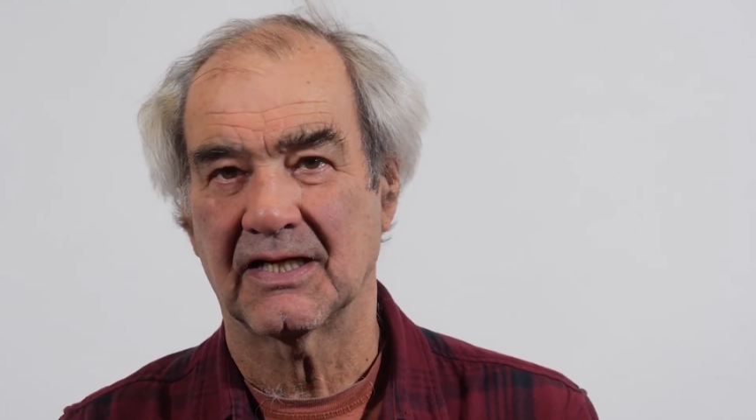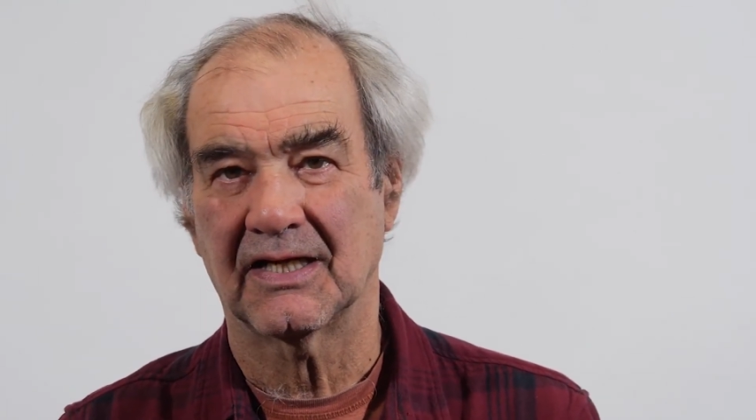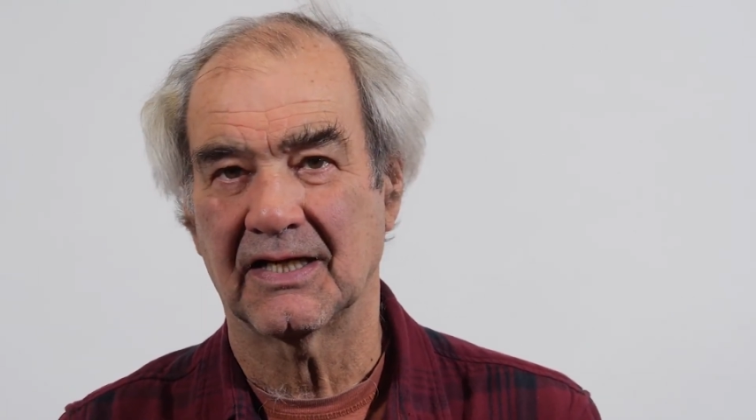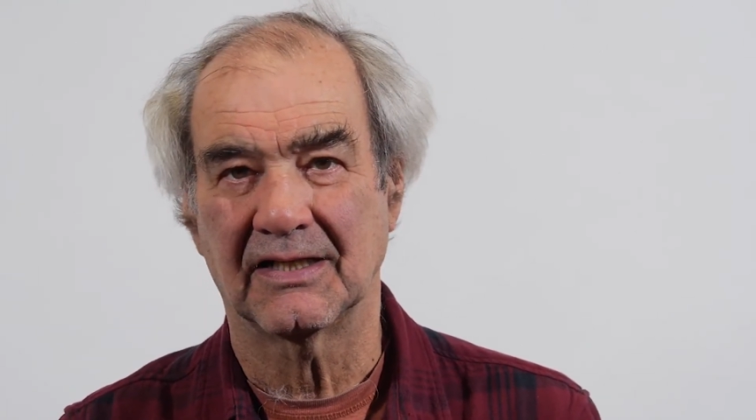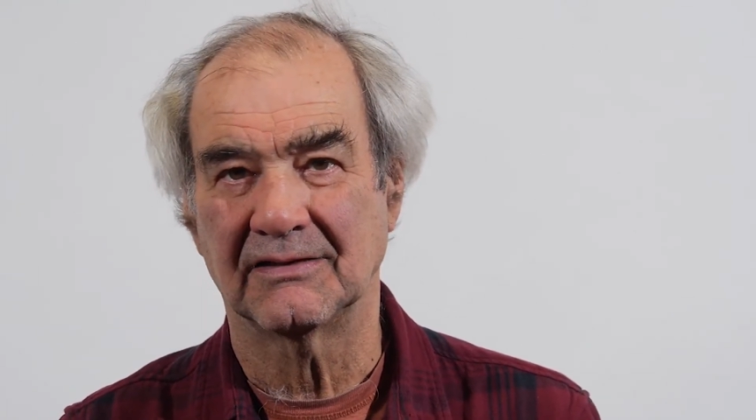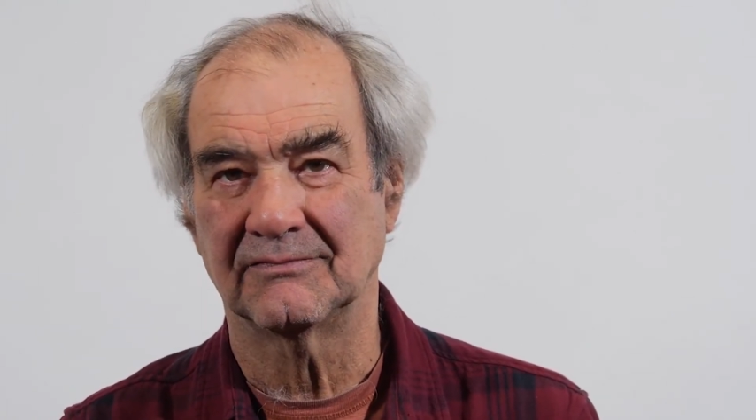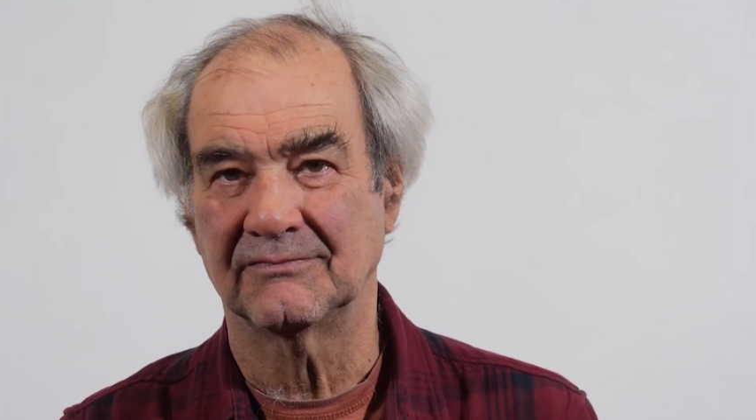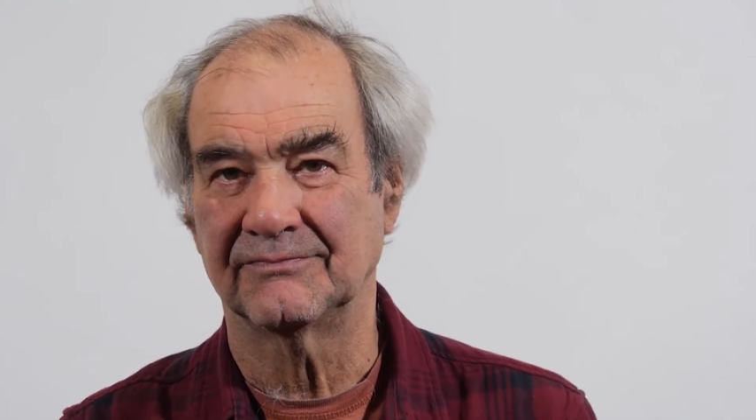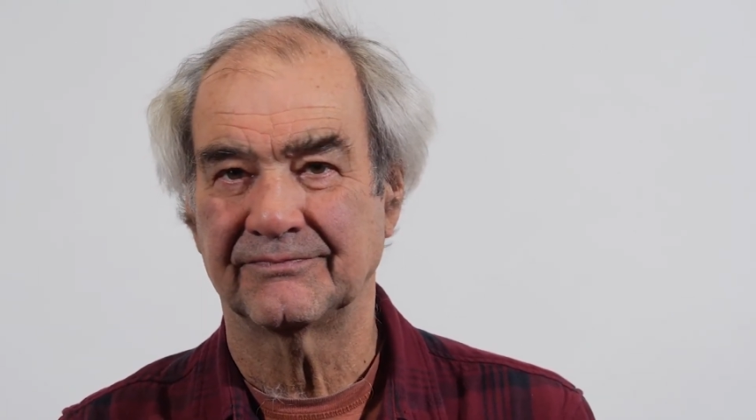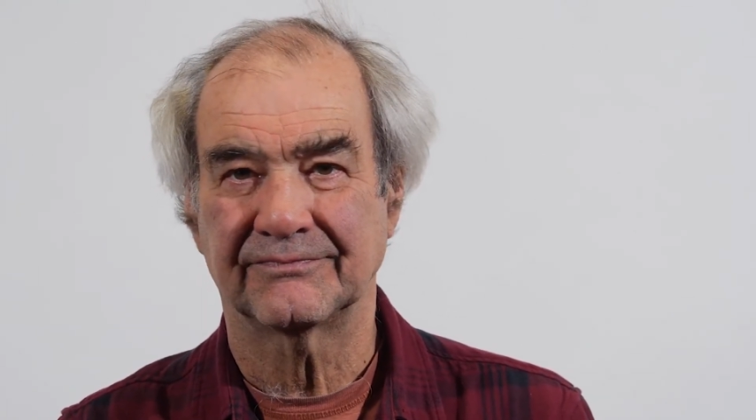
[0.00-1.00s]

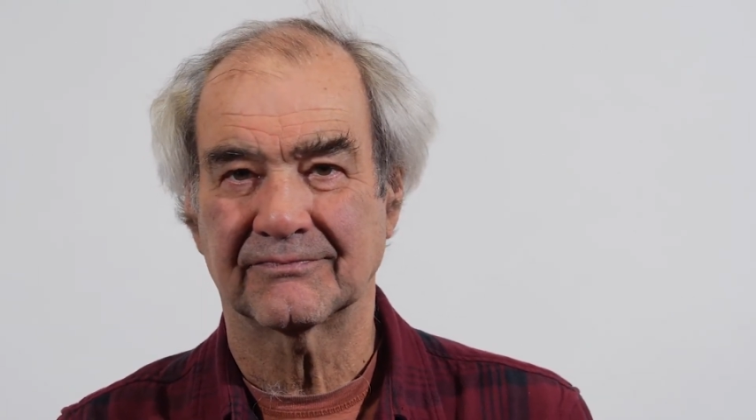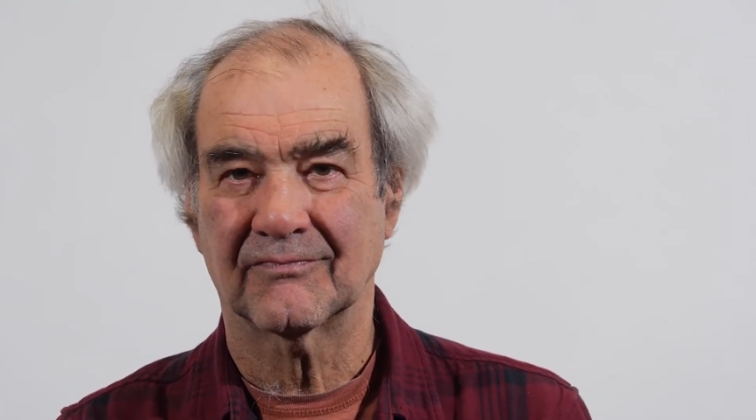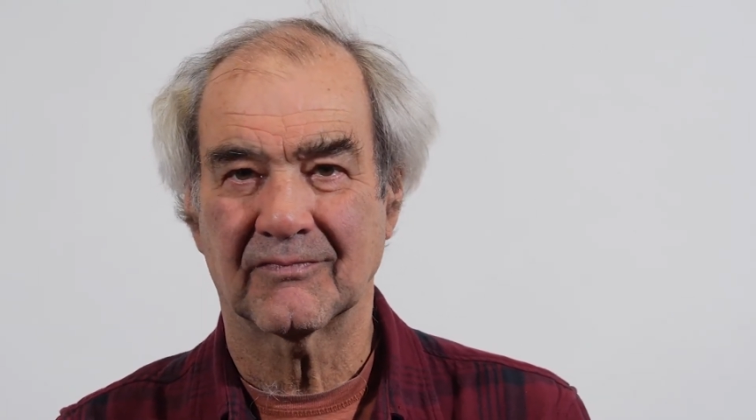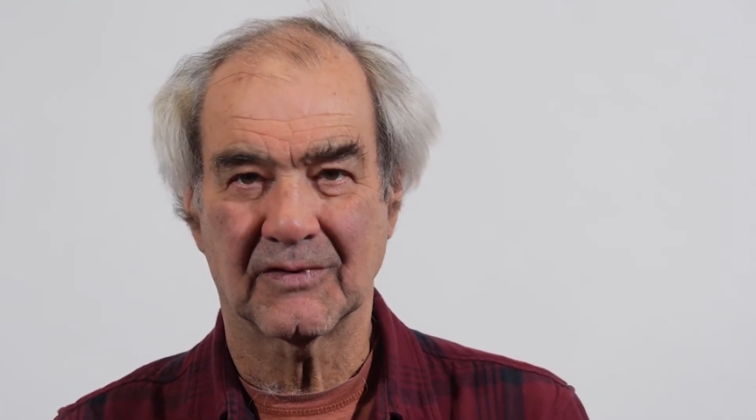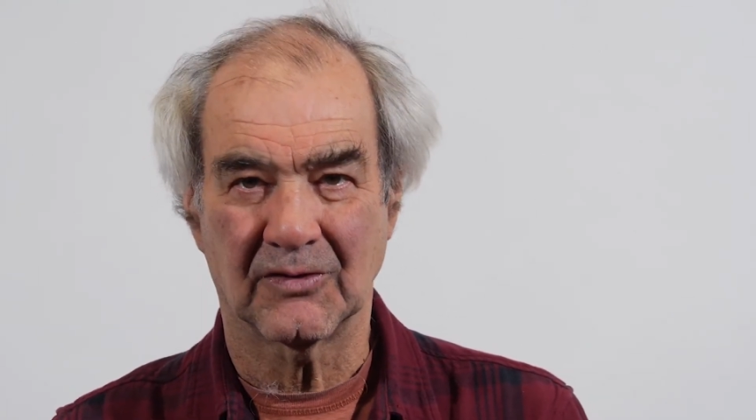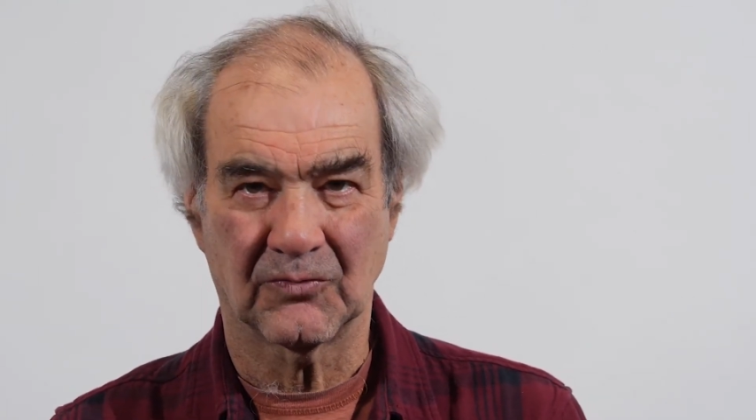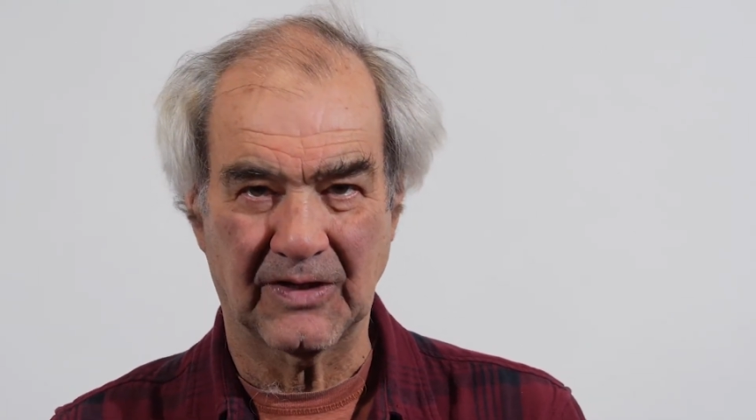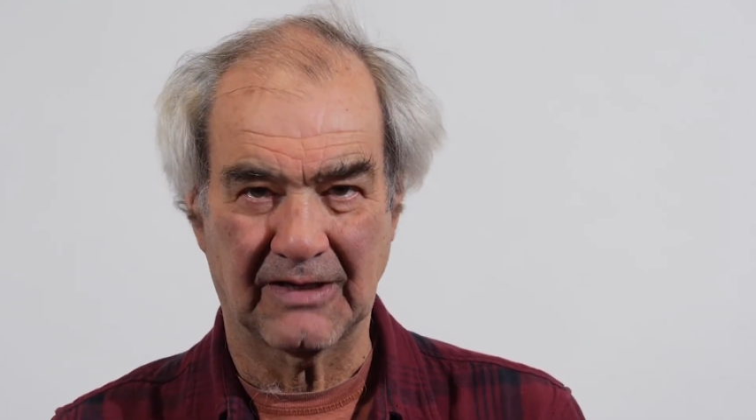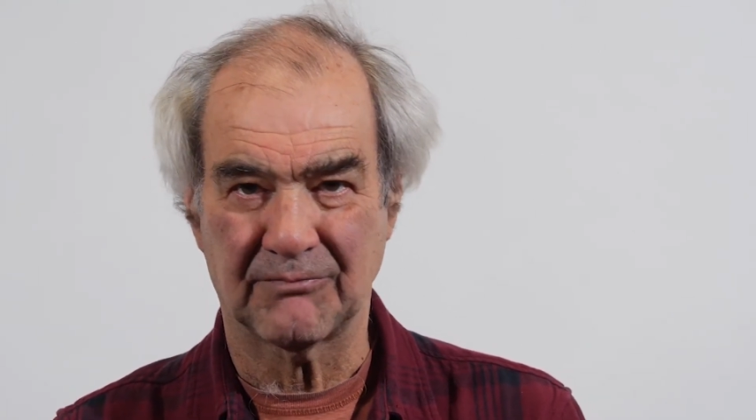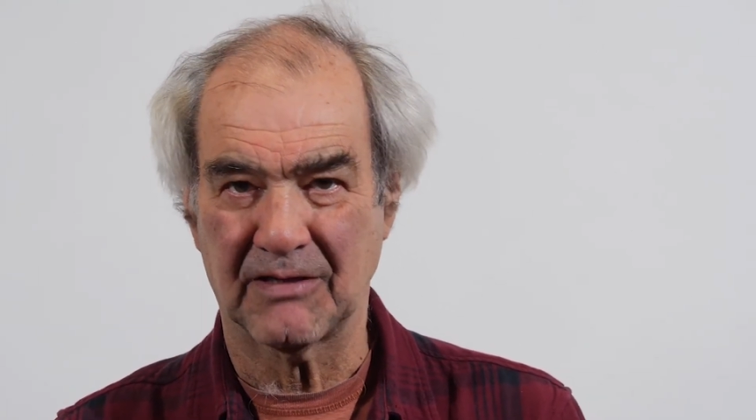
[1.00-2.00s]
and we
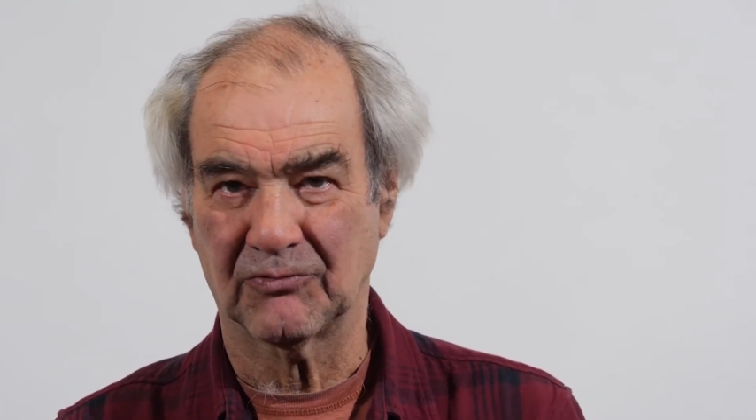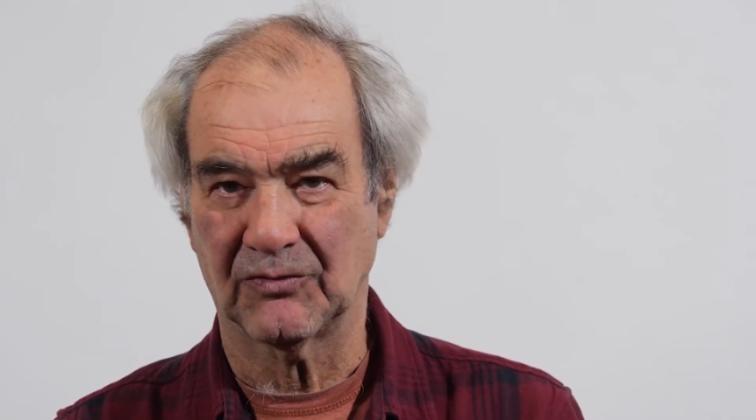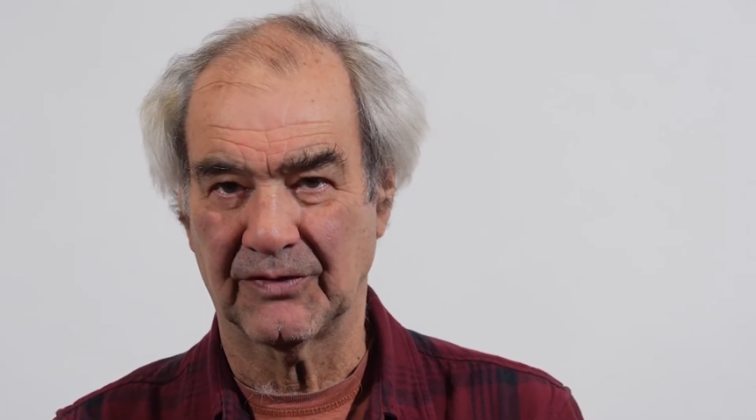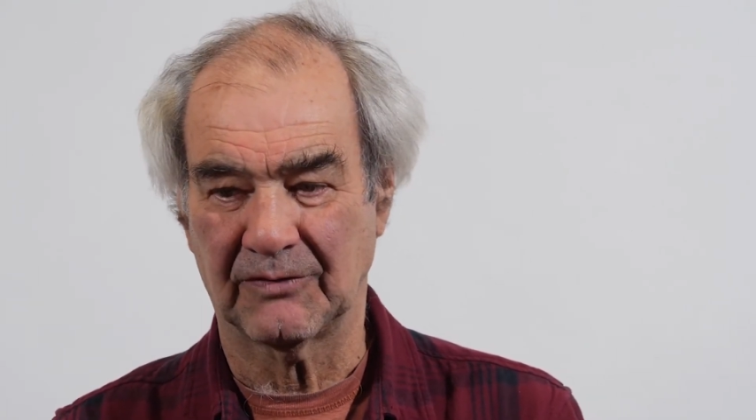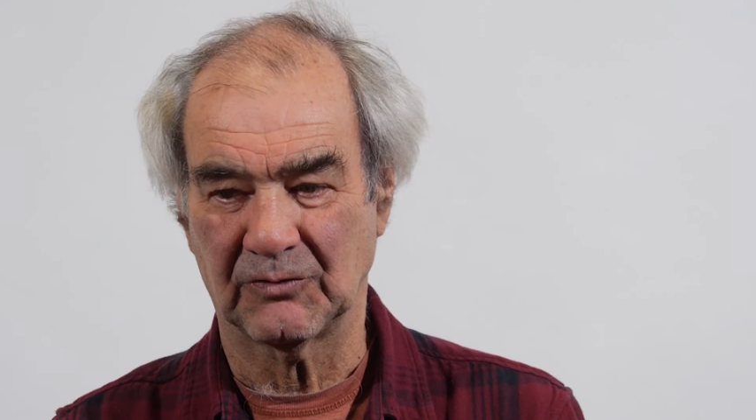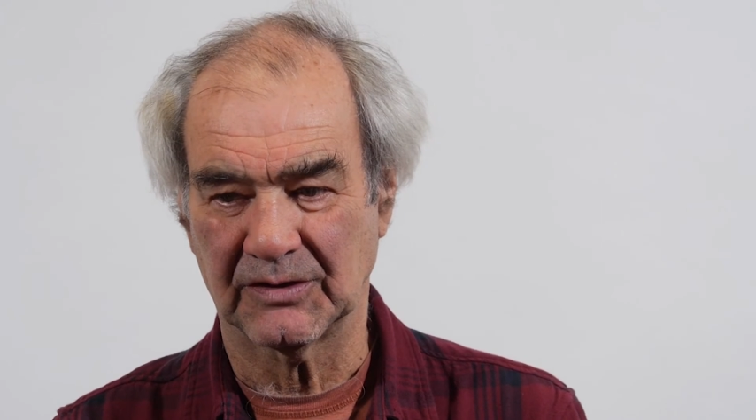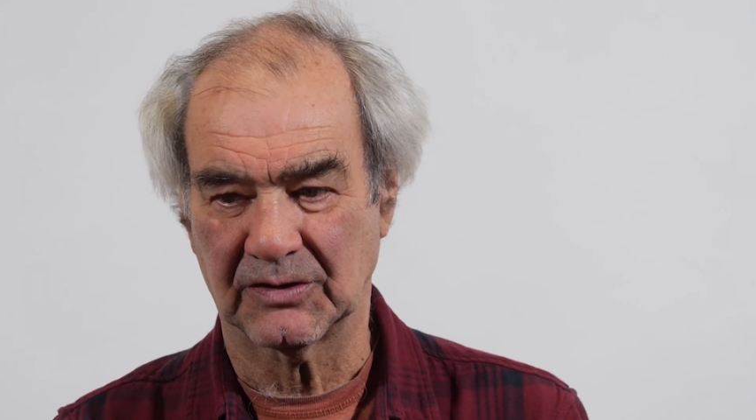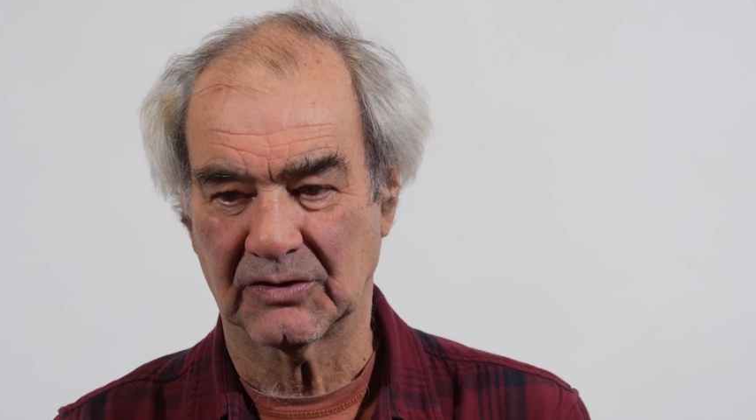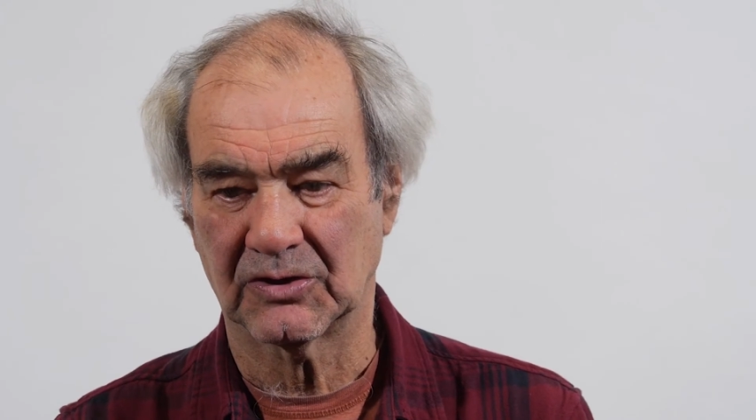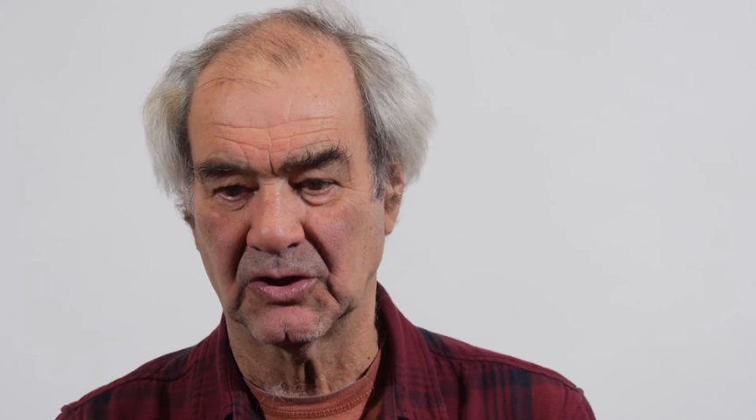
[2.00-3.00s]
had people that would
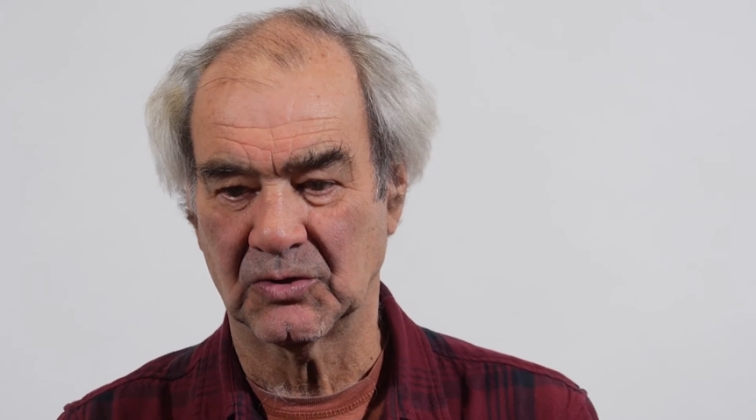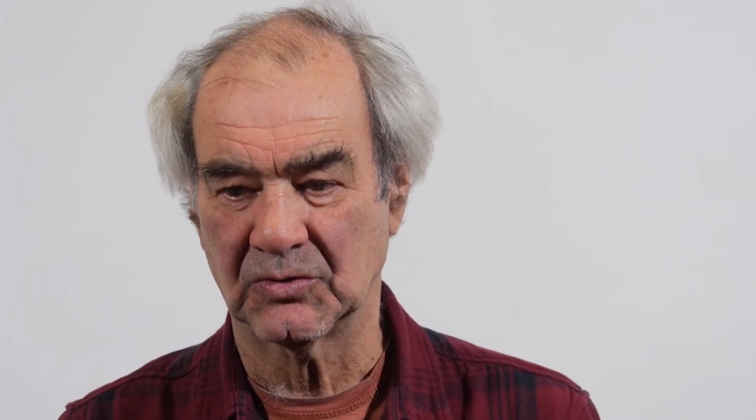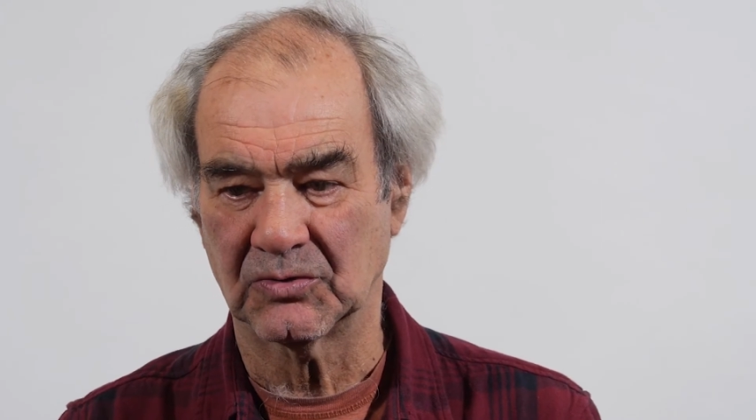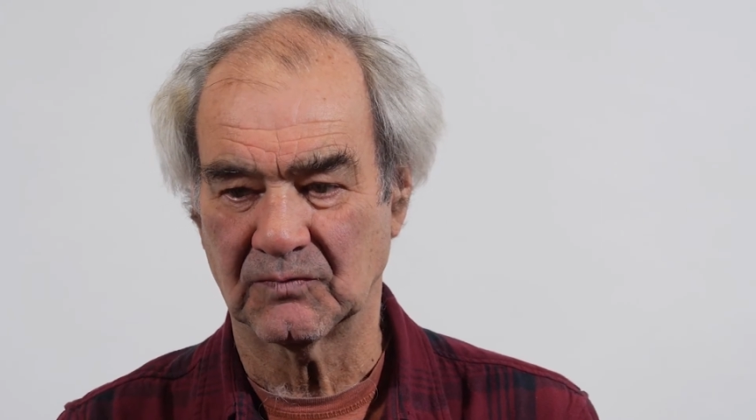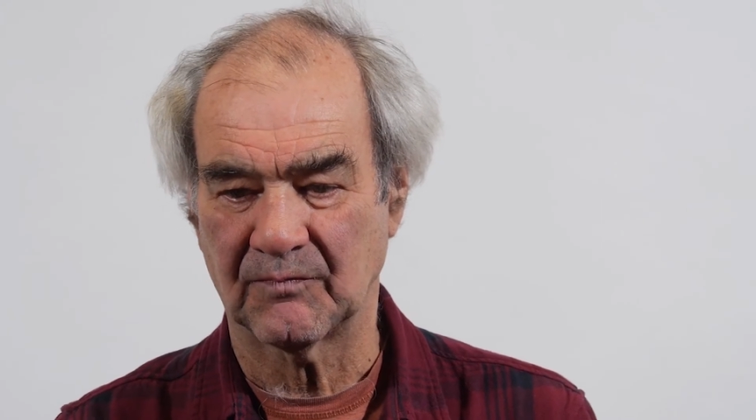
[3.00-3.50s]
go